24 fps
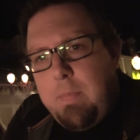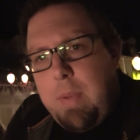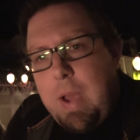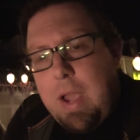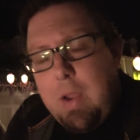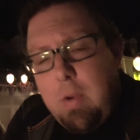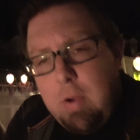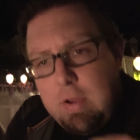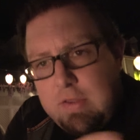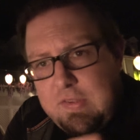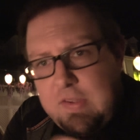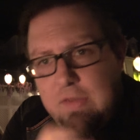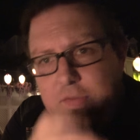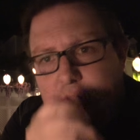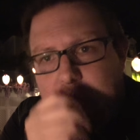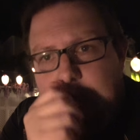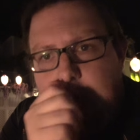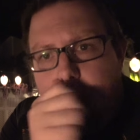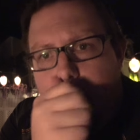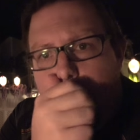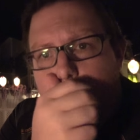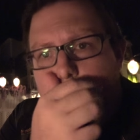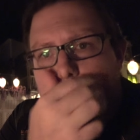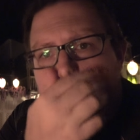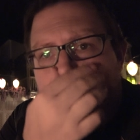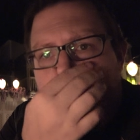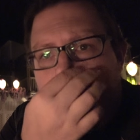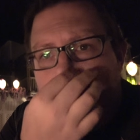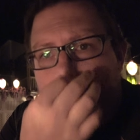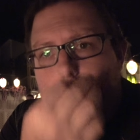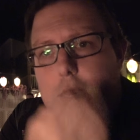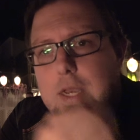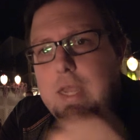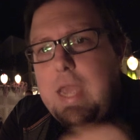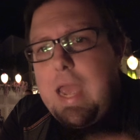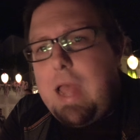Pirates of the
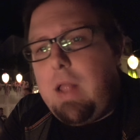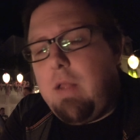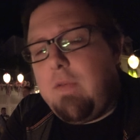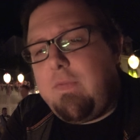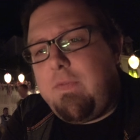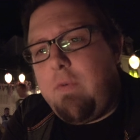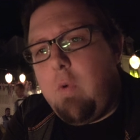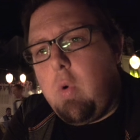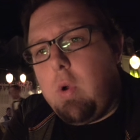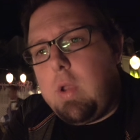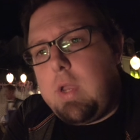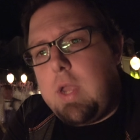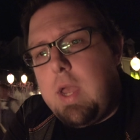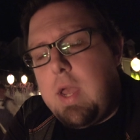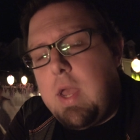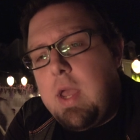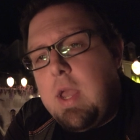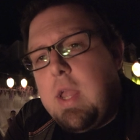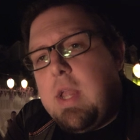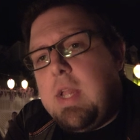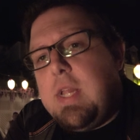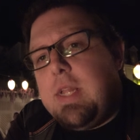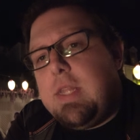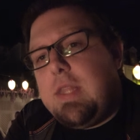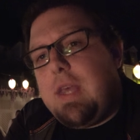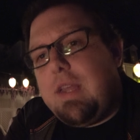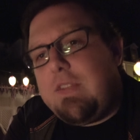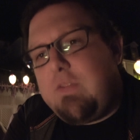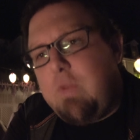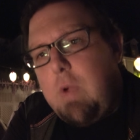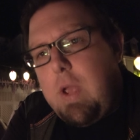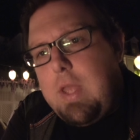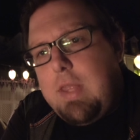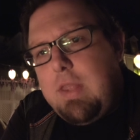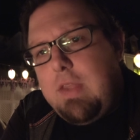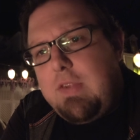Caribbean in California. That's
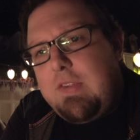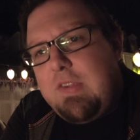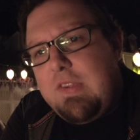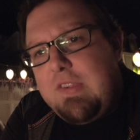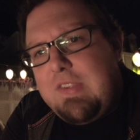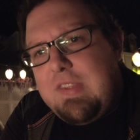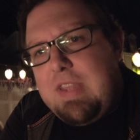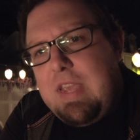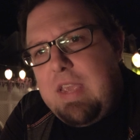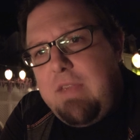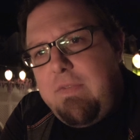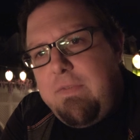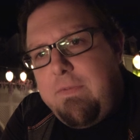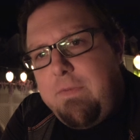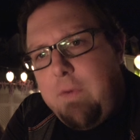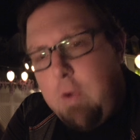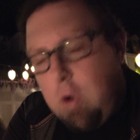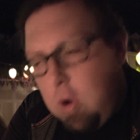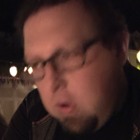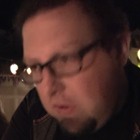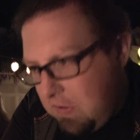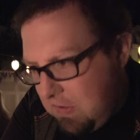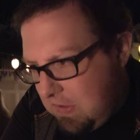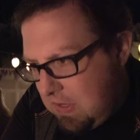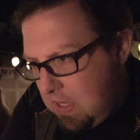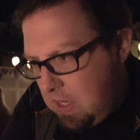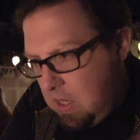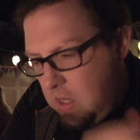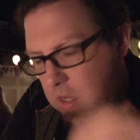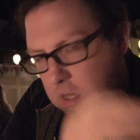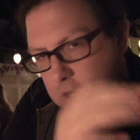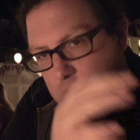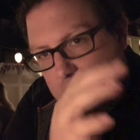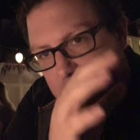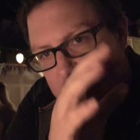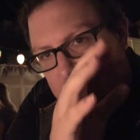right. This is the first.
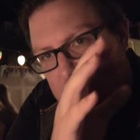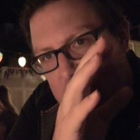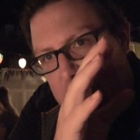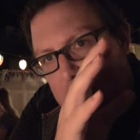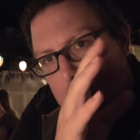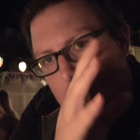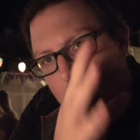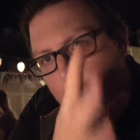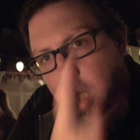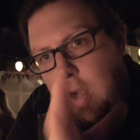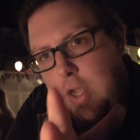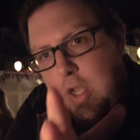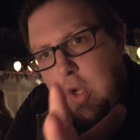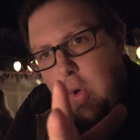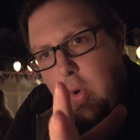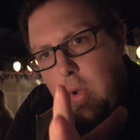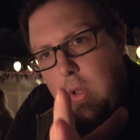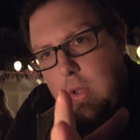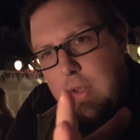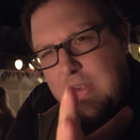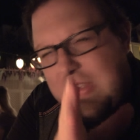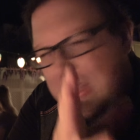This is the inaugural.